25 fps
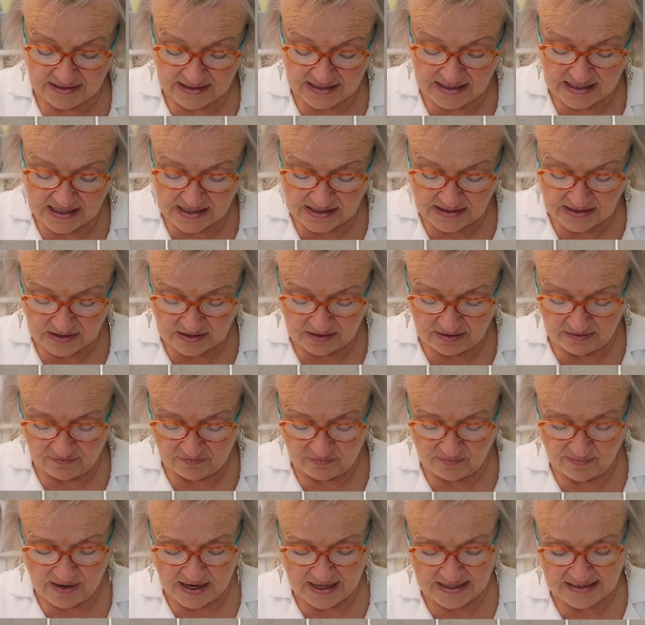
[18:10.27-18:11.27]
each of
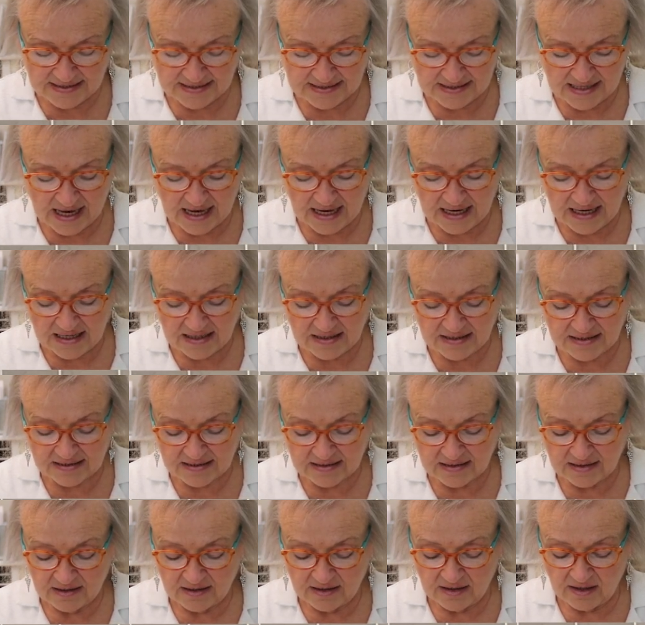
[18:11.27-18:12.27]
my sides
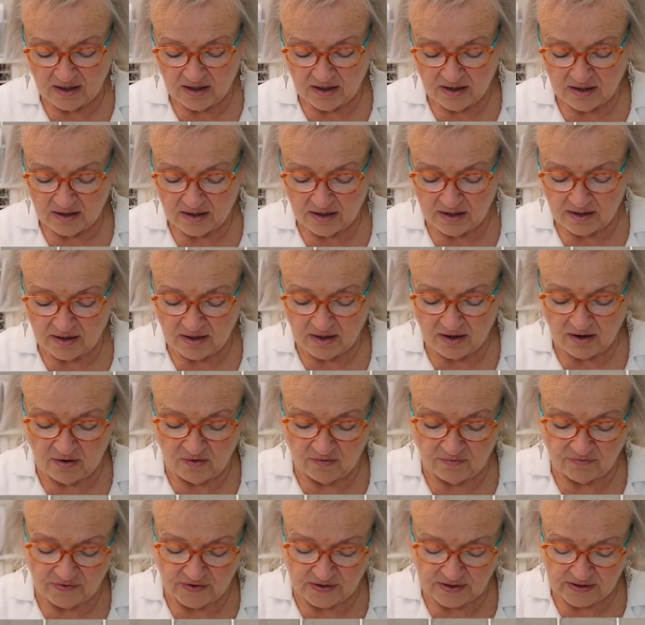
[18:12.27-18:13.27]

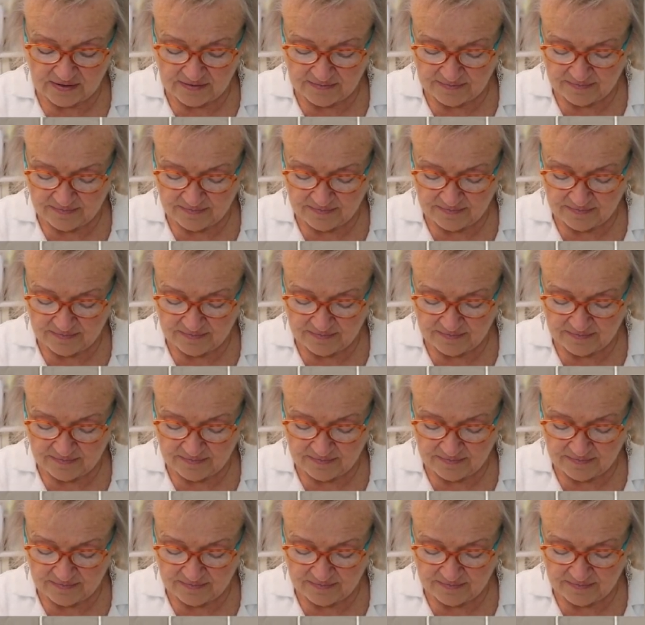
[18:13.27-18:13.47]
over.